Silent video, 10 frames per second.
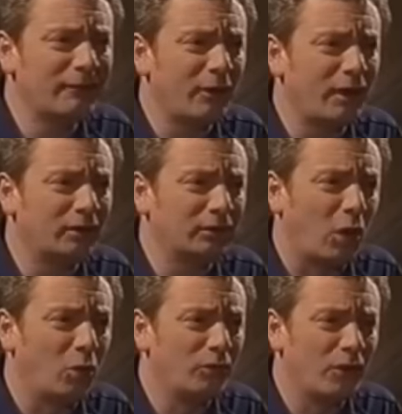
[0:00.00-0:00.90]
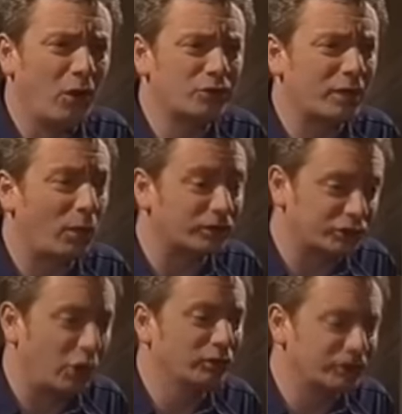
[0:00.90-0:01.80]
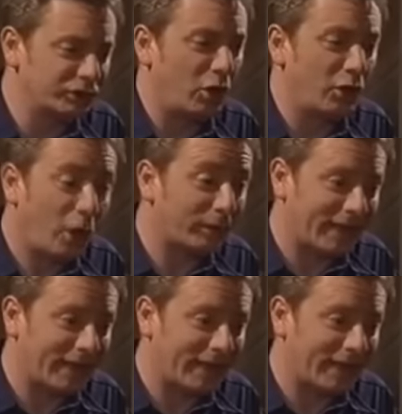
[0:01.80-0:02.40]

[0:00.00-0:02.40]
leave her alone, Audrey. What's done's done,